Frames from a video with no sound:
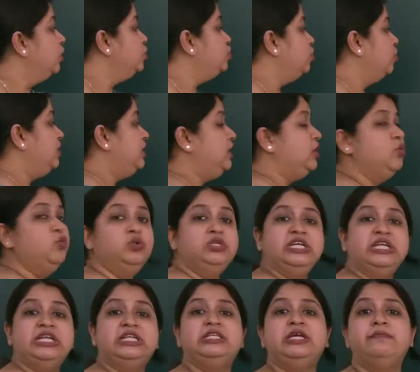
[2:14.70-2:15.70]
So
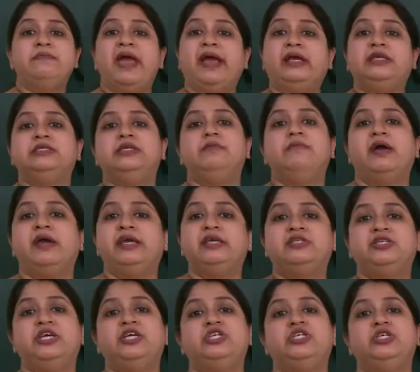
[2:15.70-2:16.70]
utility
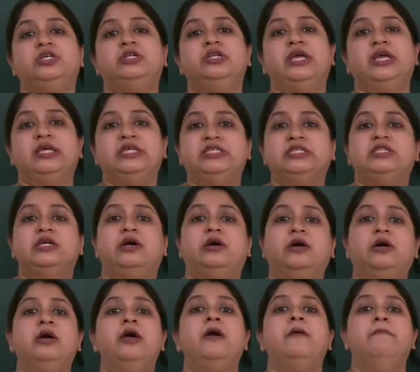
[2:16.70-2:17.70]
maximization is the
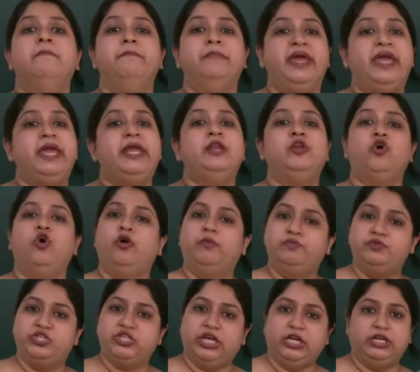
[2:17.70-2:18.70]
main
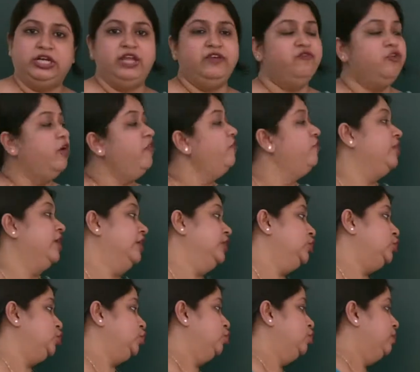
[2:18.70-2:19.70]
objective of
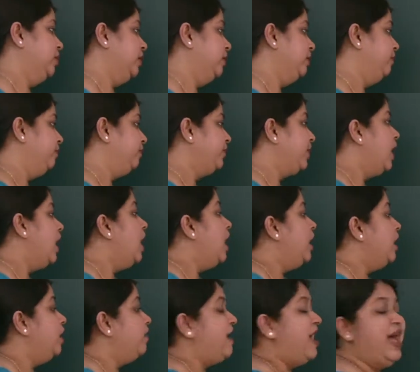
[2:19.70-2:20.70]
consumer.
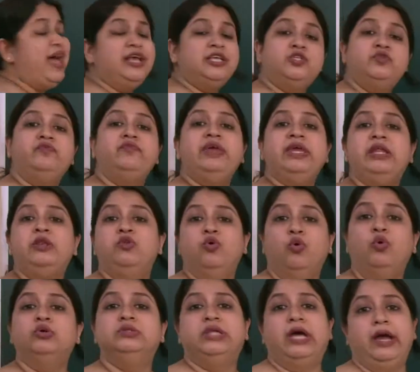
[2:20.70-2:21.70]
Now as we
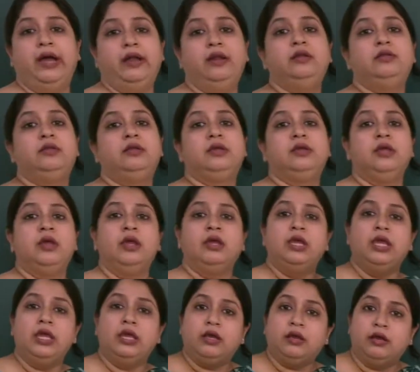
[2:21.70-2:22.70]
know that
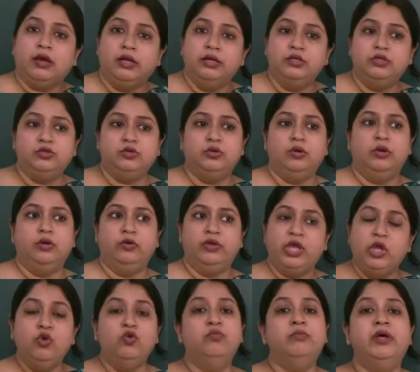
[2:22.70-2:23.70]

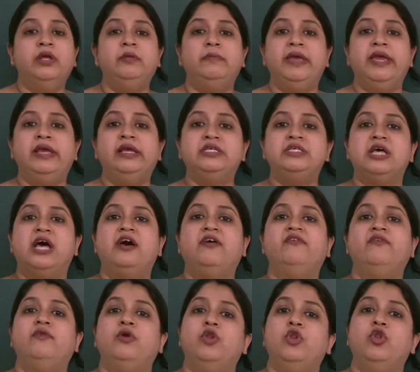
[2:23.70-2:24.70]
human beings
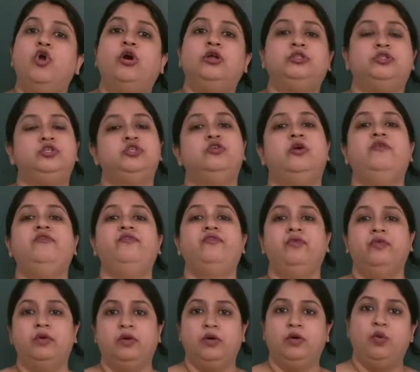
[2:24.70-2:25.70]
have lots of
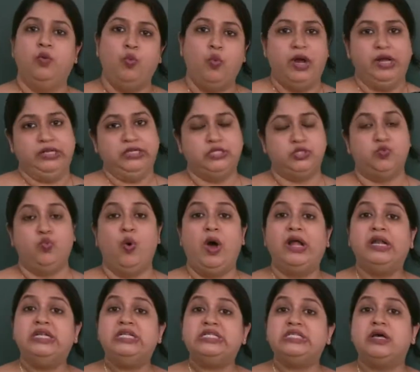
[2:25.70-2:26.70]
wants.
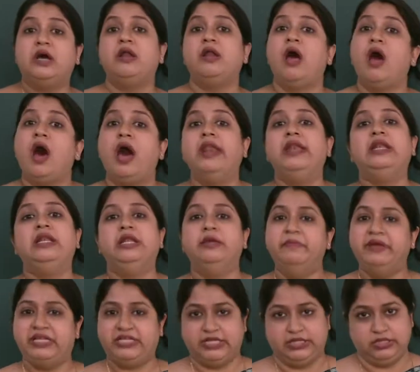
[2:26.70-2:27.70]
Wants are
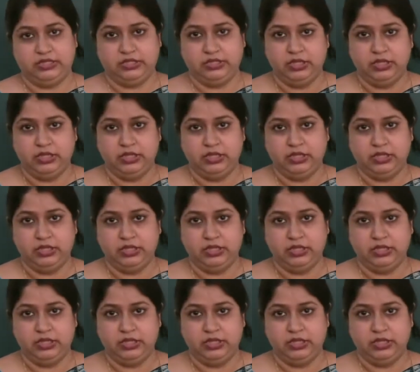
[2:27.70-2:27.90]
unlimited.